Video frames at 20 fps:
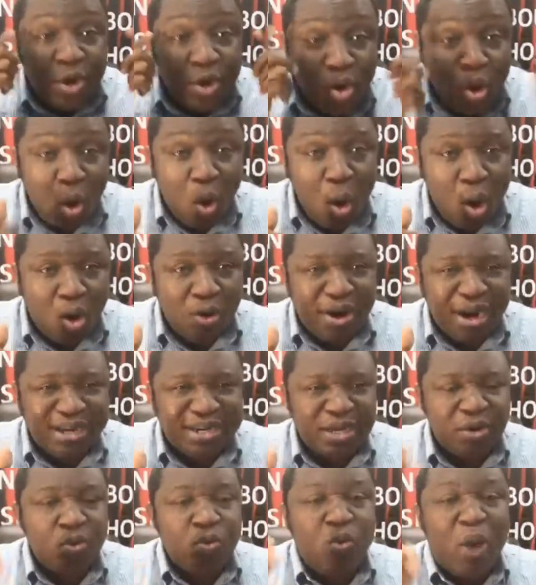they know
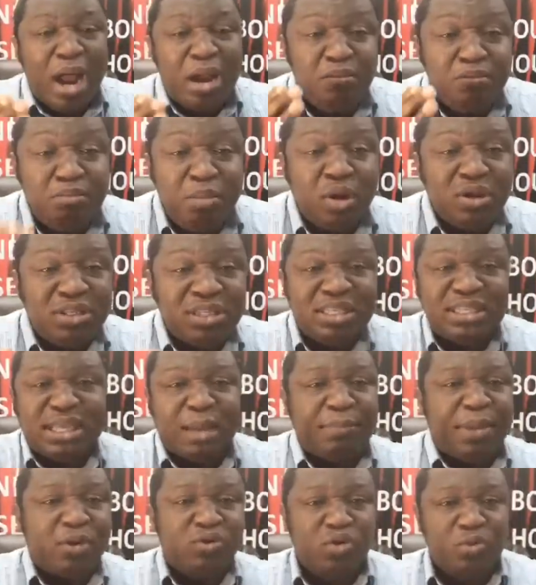already 1
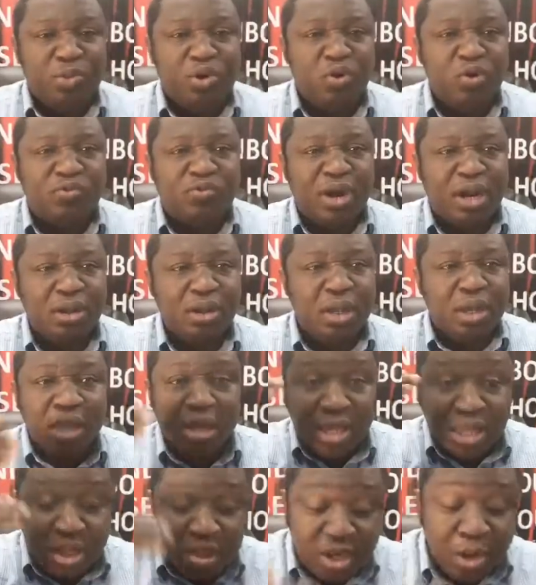month is about to be over.
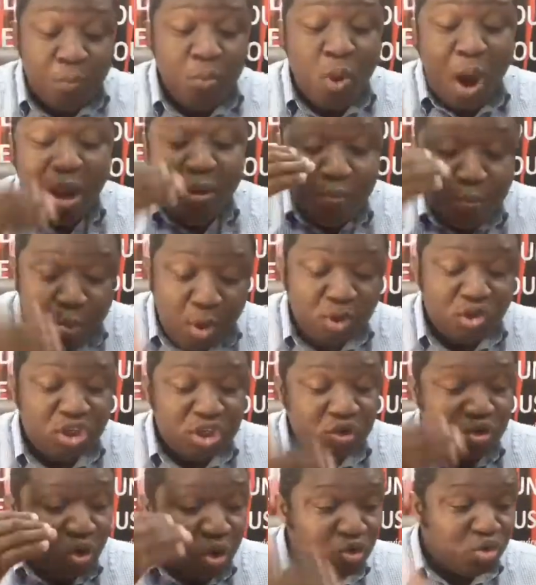1
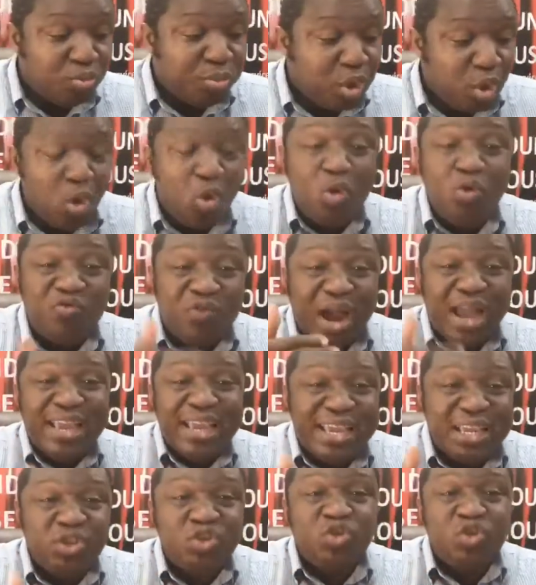month is going to be
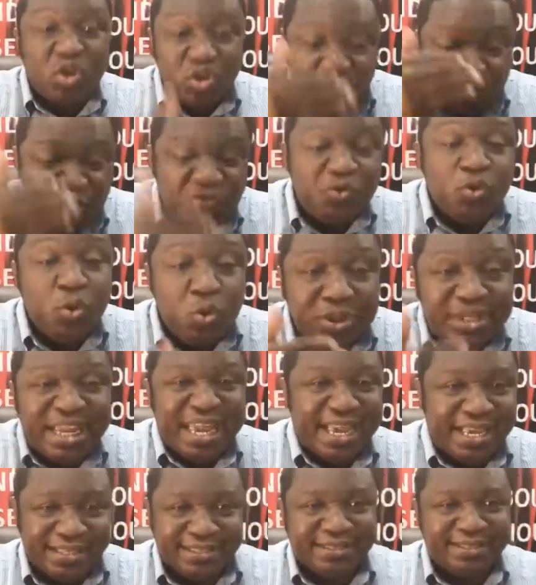over in just
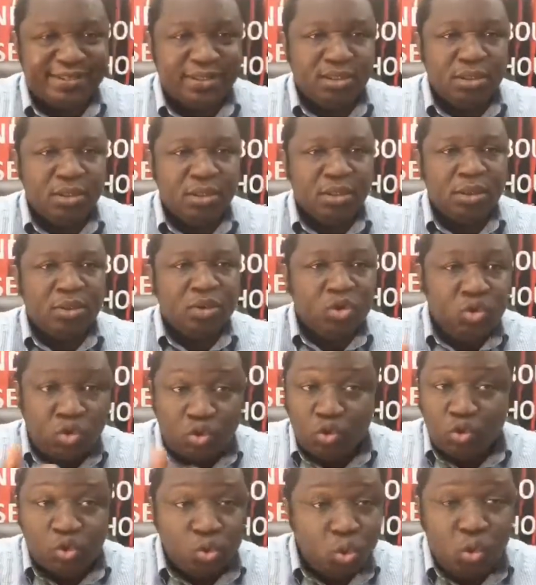few days.
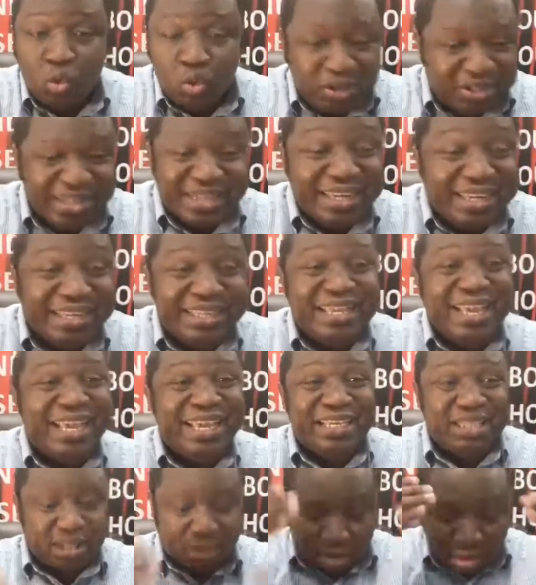2-3
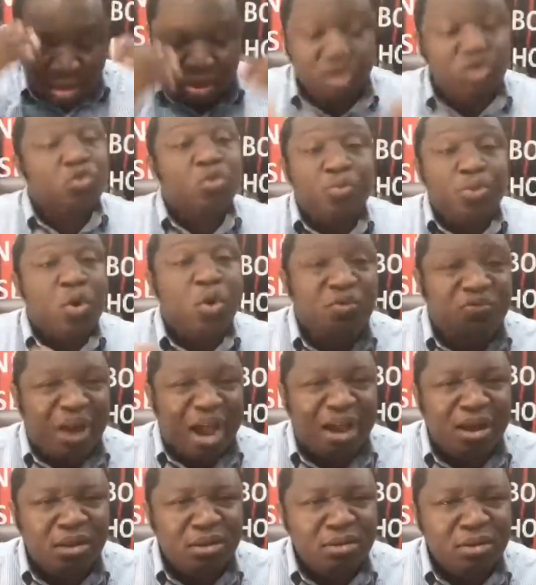days, it will be
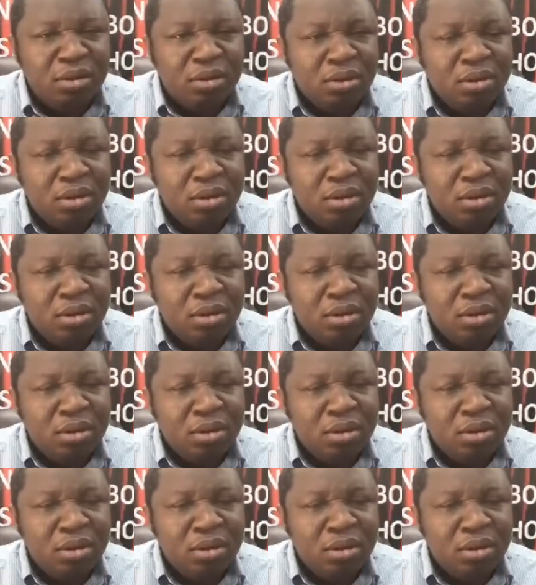over.